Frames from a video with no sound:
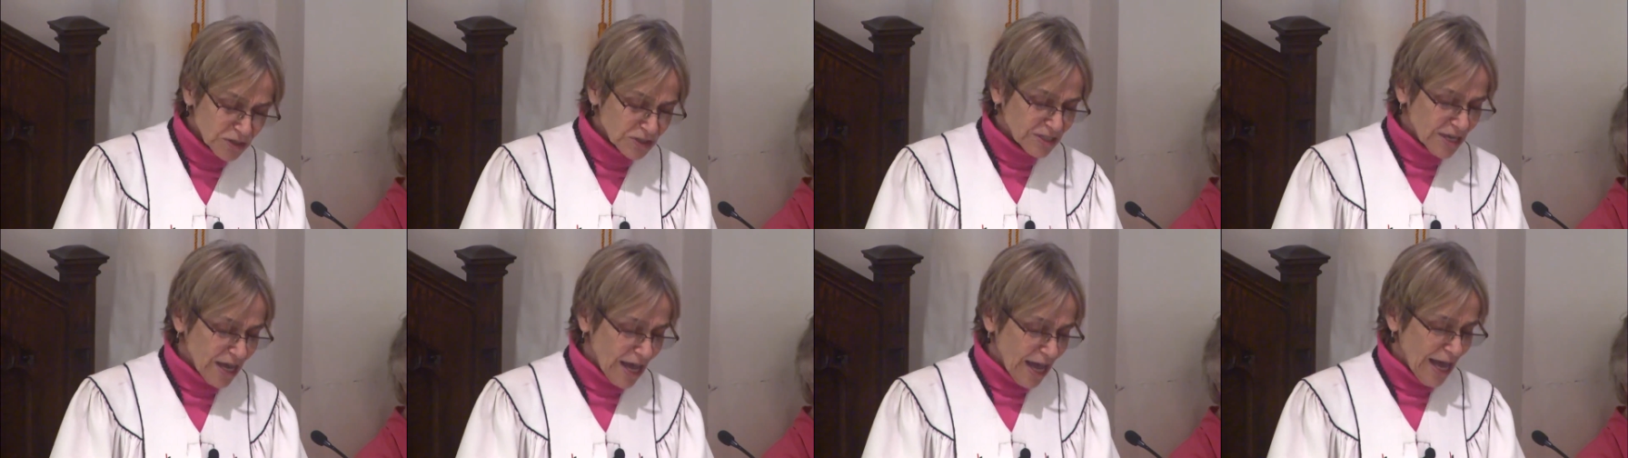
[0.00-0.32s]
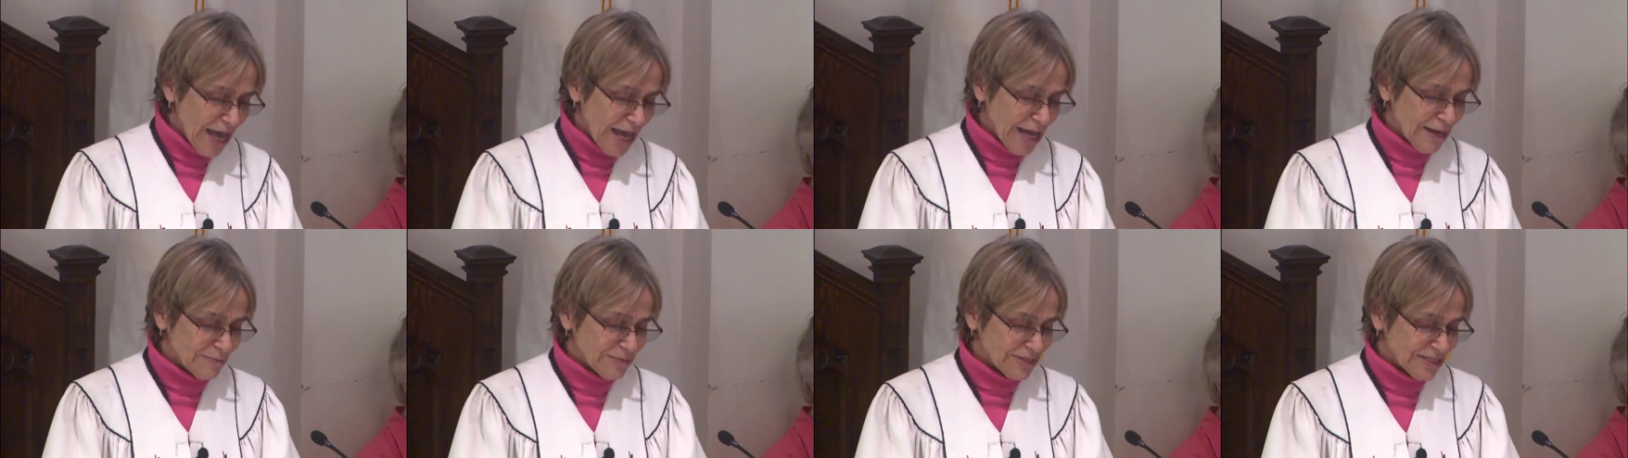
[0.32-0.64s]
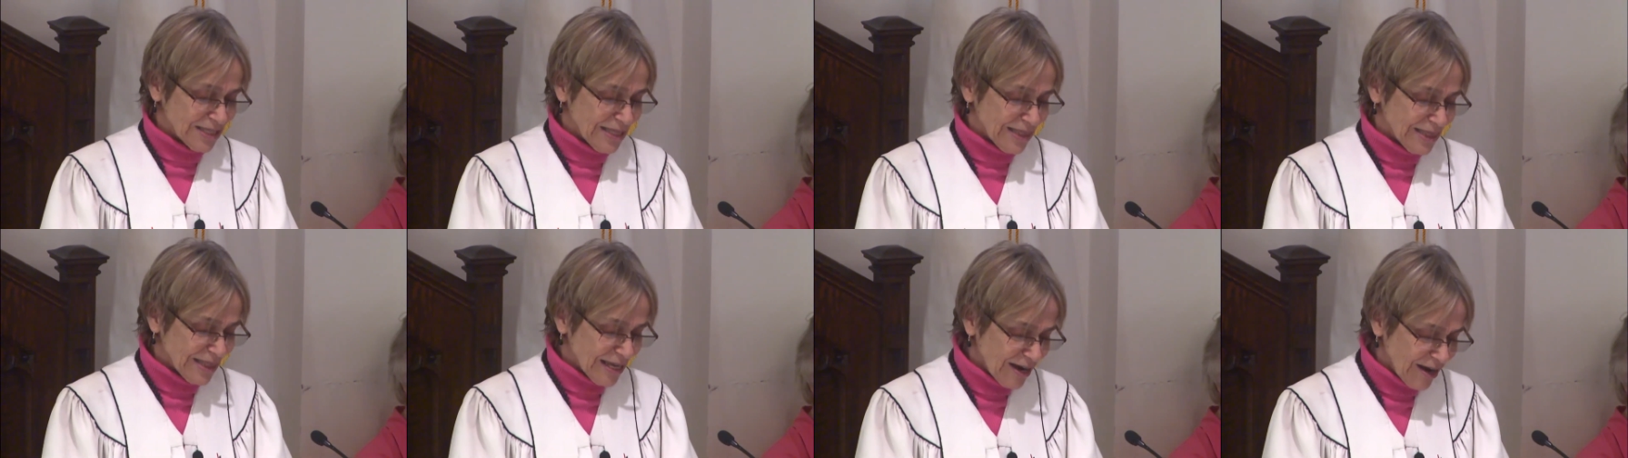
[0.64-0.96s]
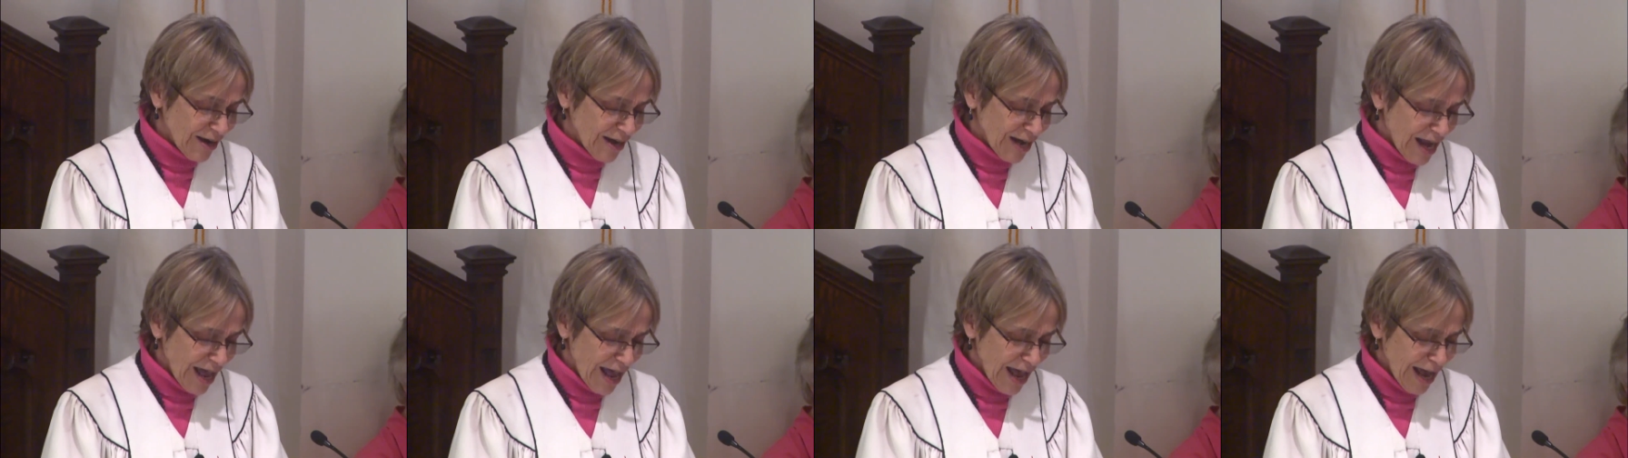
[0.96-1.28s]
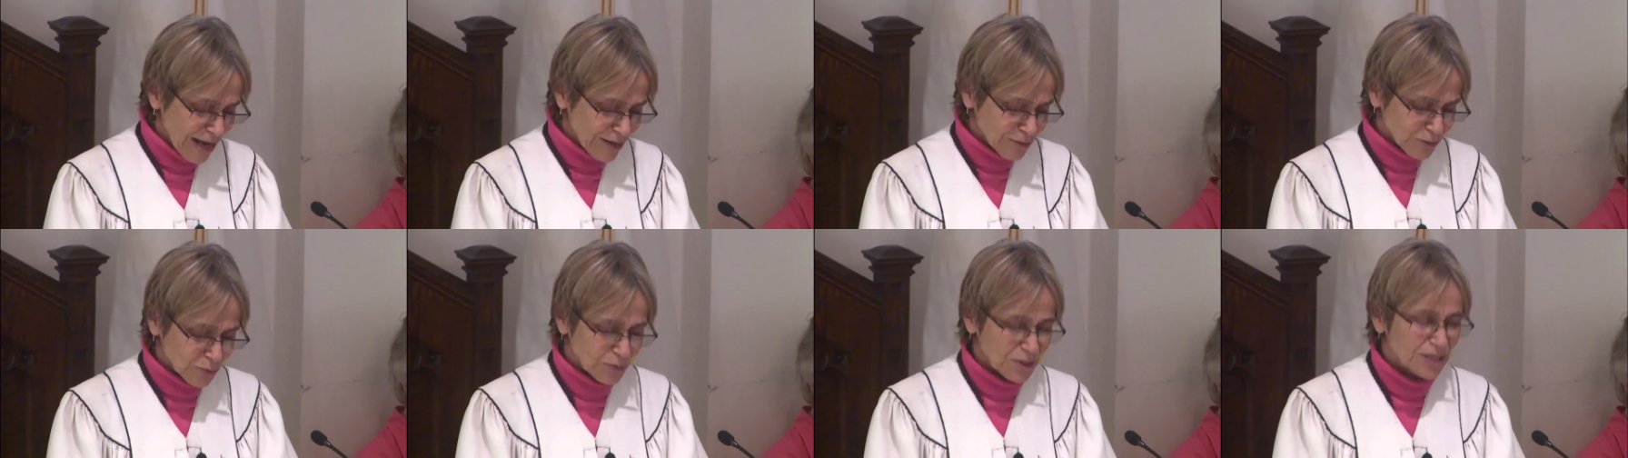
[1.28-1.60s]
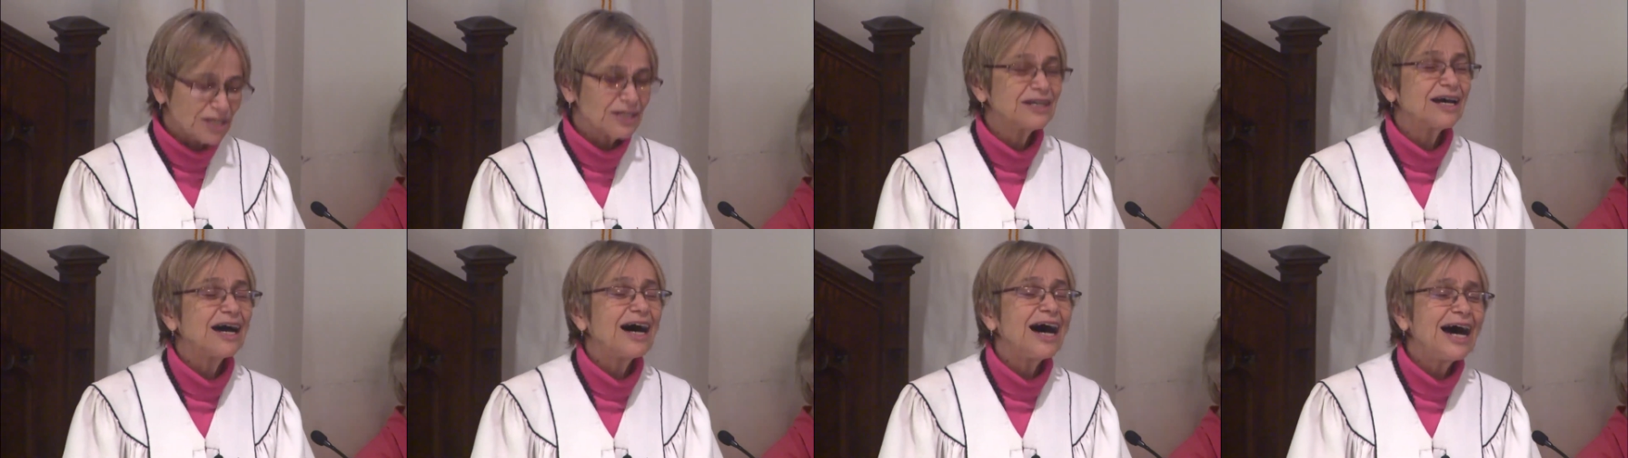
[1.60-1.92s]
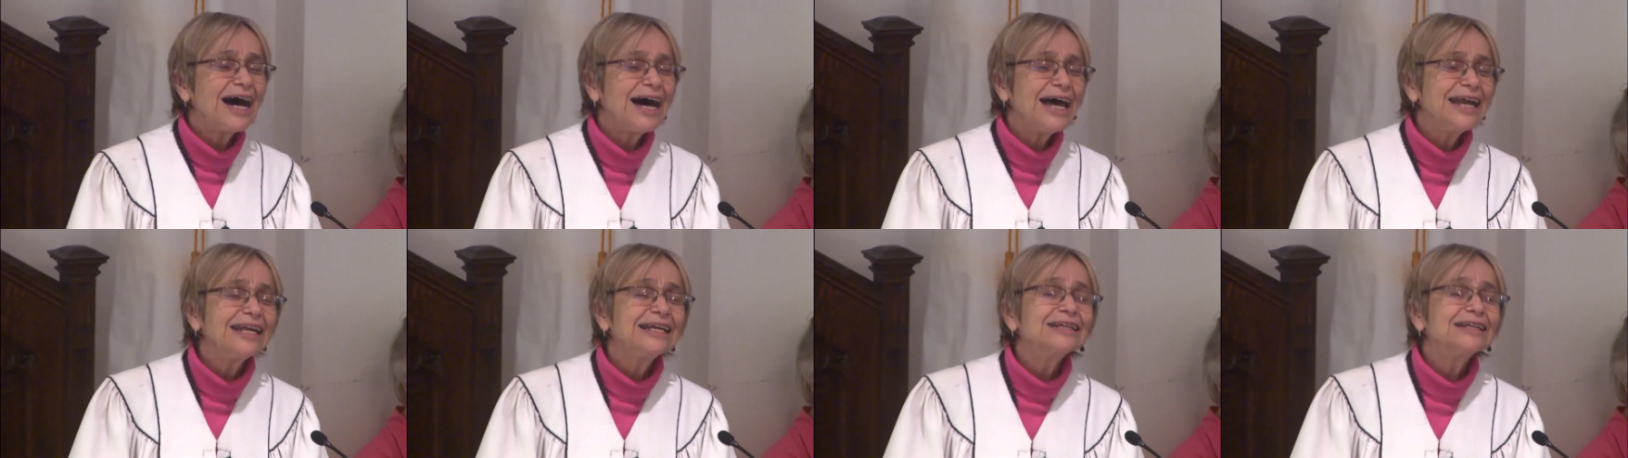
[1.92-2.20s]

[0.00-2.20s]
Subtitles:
times in their lives when God